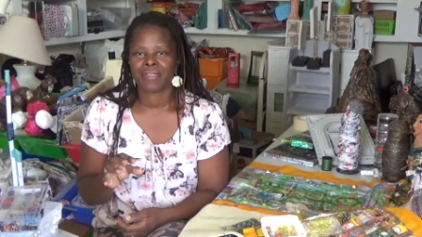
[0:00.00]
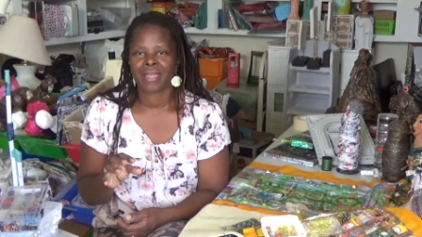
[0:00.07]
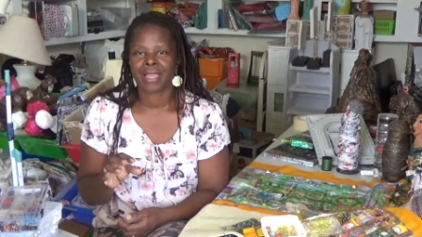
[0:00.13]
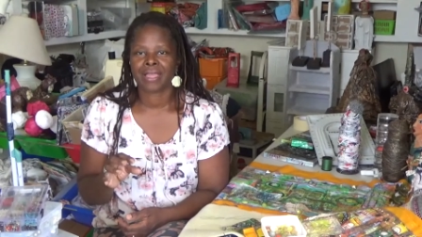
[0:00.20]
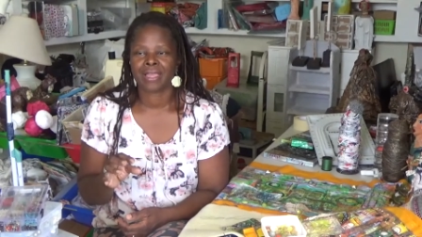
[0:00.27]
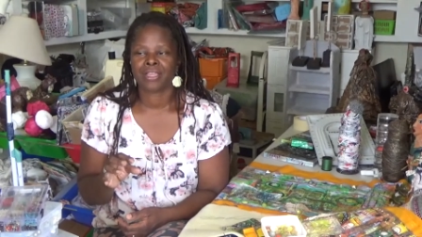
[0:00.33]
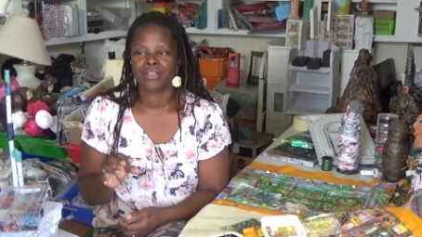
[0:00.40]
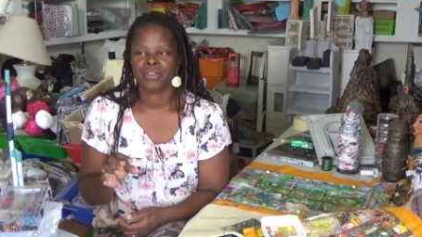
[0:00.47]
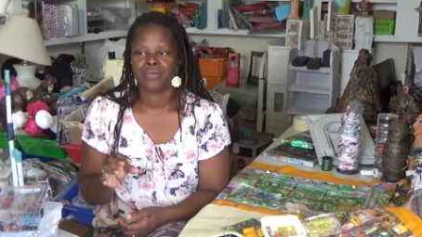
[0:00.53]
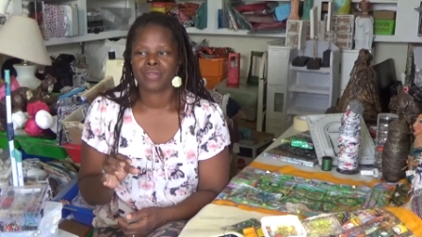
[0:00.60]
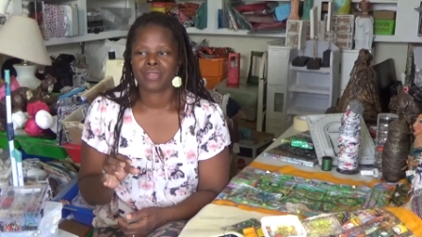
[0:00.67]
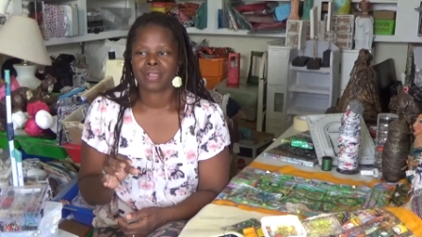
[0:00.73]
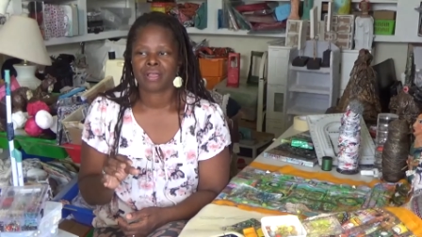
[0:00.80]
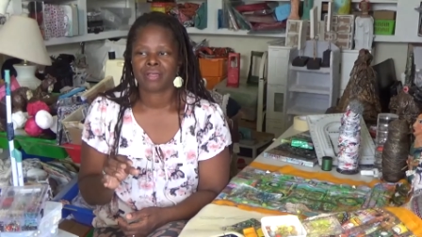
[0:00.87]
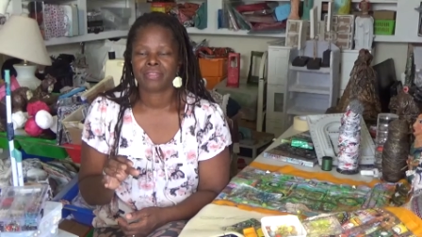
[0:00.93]
that and you
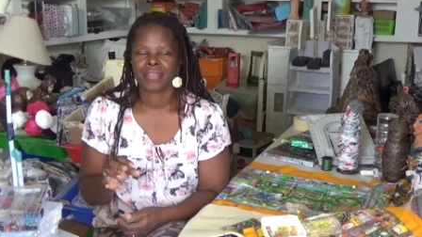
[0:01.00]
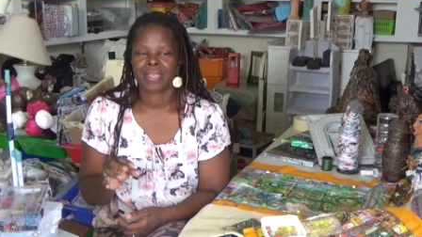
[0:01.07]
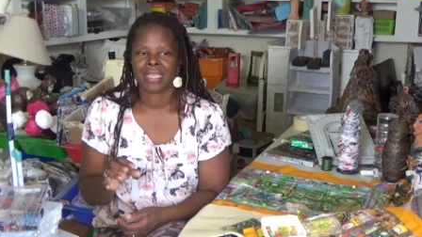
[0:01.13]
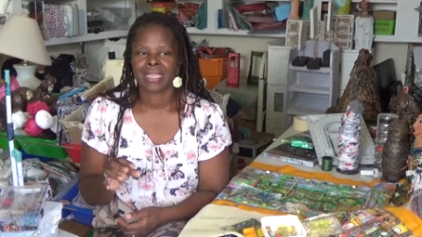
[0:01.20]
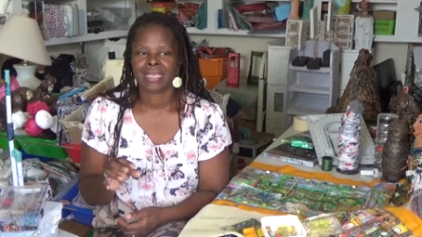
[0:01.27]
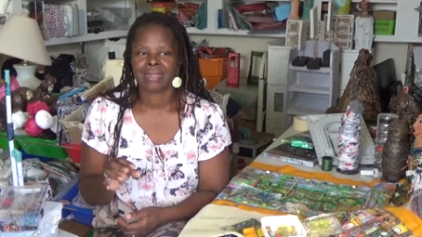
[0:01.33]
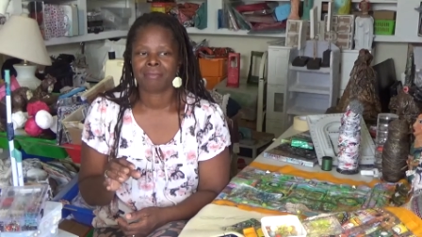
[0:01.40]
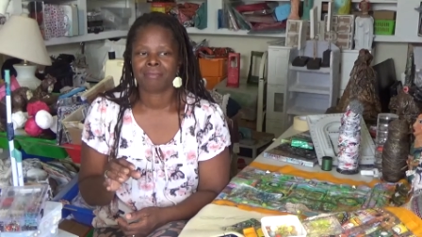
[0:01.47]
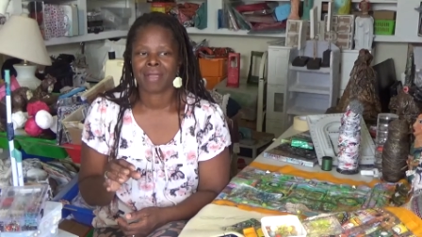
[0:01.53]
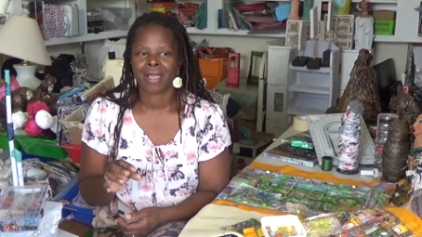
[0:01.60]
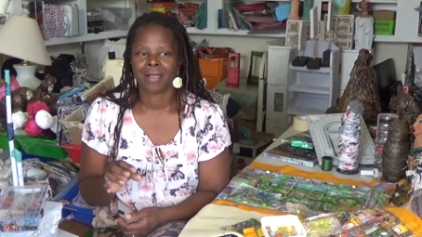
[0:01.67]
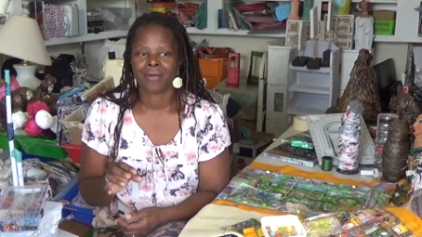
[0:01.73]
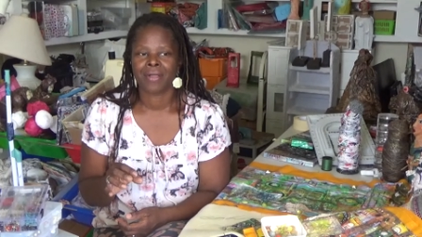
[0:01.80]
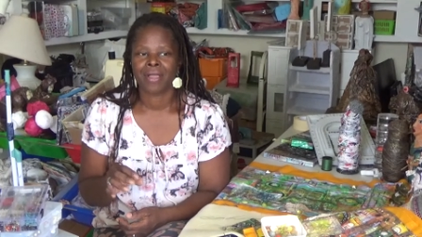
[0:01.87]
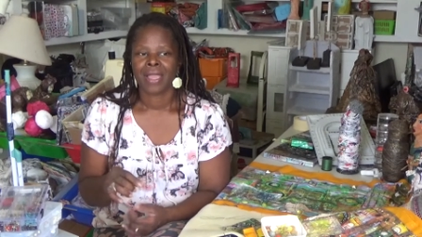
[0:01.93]
start thinking
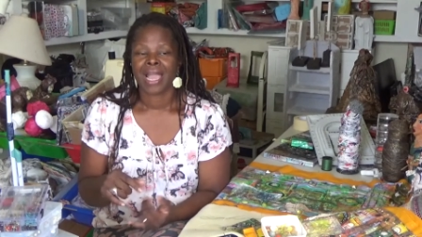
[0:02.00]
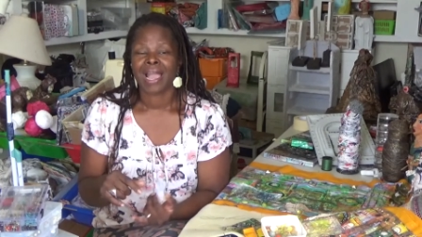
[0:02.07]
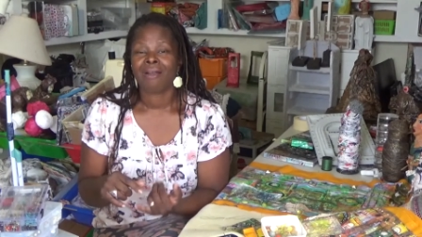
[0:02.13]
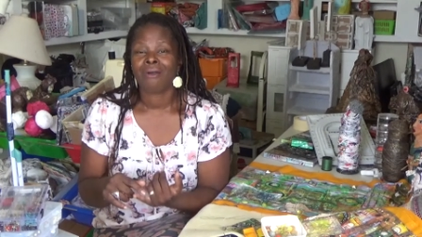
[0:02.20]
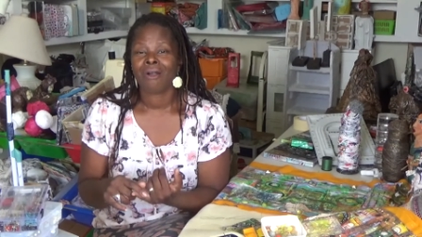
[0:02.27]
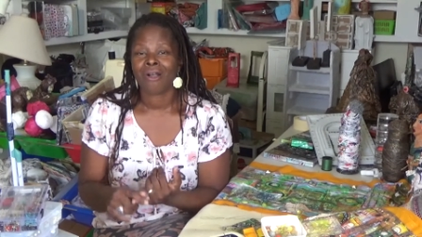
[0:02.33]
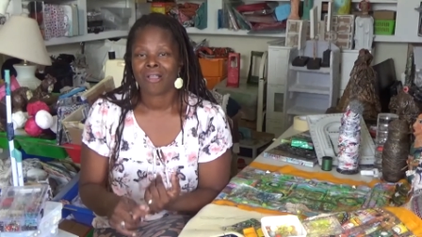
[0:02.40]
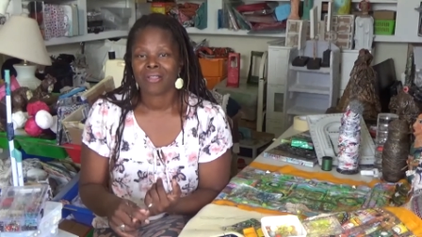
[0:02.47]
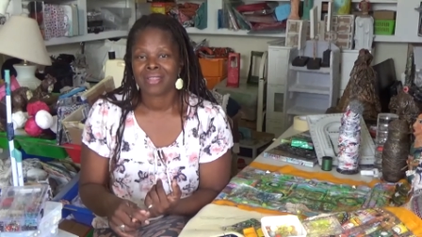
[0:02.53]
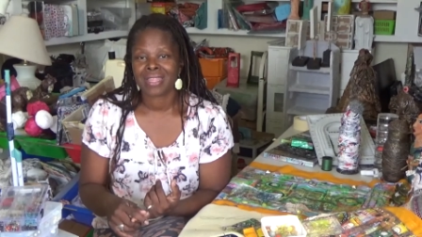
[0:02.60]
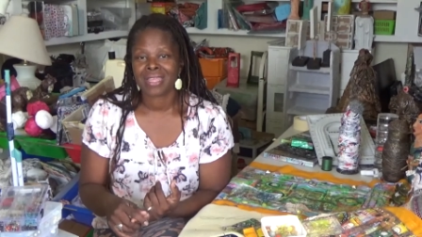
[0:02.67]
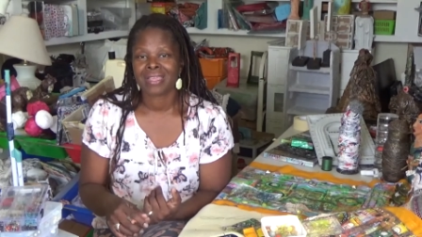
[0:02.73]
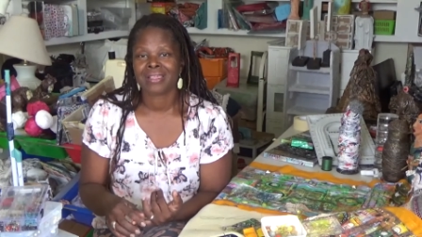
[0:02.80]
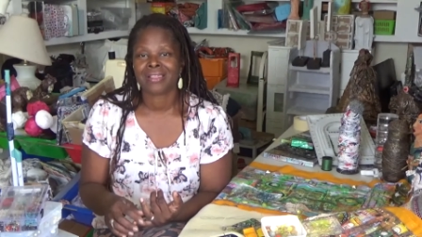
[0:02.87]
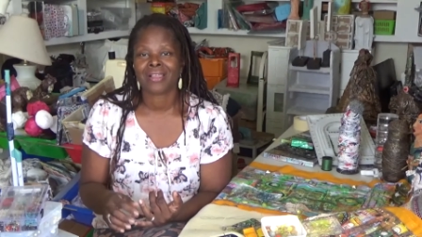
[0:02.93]
about how hard
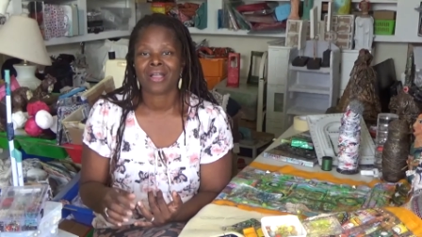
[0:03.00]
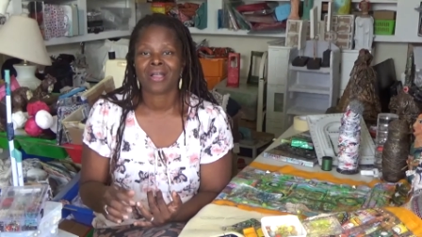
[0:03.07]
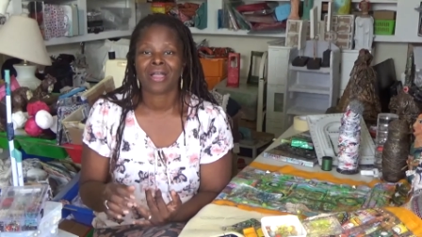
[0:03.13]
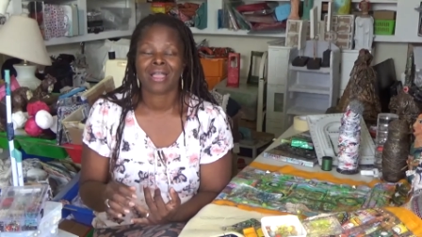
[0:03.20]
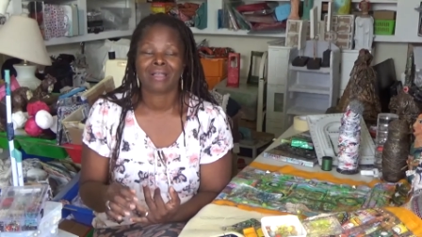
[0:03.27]
things are,